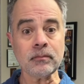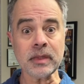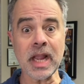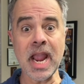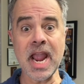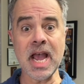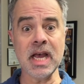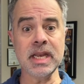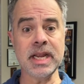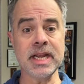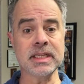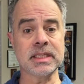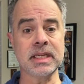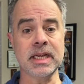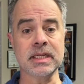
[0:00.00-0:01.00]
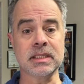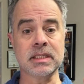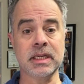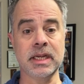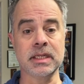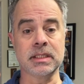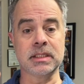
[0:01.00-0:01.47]
And
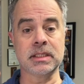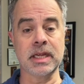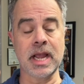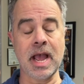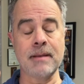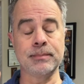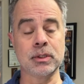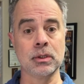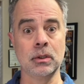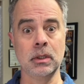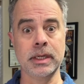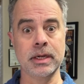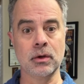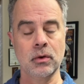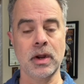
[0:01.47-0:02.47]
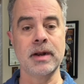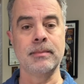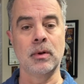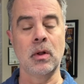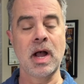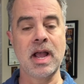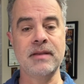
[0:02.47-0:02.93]
it's absolutely
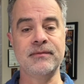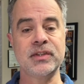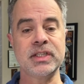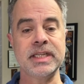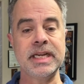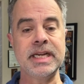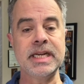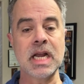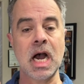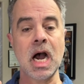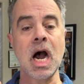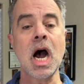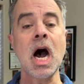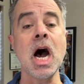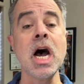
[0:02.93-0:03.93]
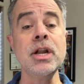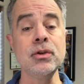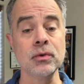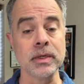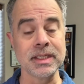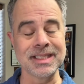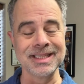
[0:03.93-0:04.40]
incredible. I've seen
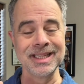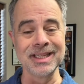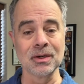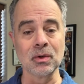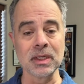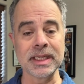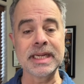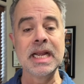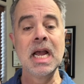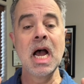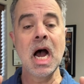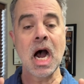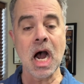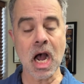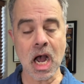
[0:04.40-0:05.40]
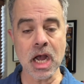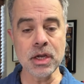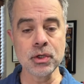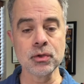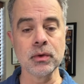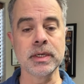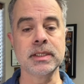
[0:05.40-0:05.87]
hundreds, literally
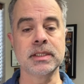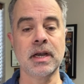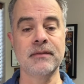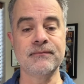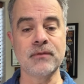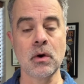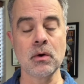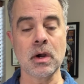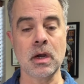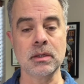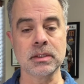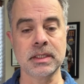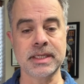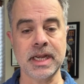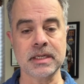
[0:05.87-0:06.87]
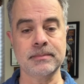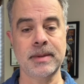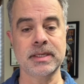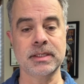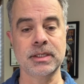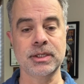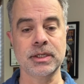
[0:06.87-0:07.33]
hundreds of phone calls and text
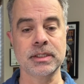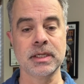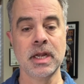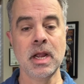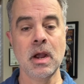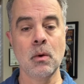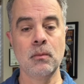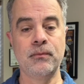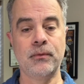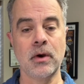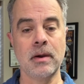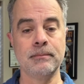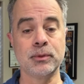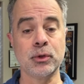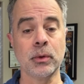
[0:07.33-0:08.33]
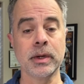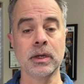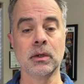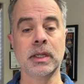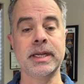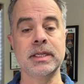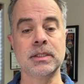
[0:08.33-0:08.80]
messages from
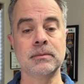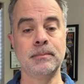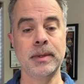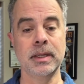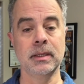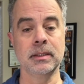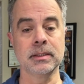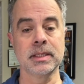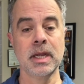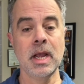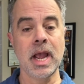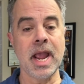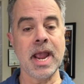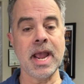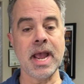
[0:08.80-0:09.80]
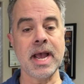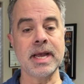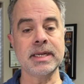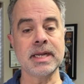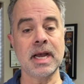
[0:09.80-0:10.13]
trigger leads bills. And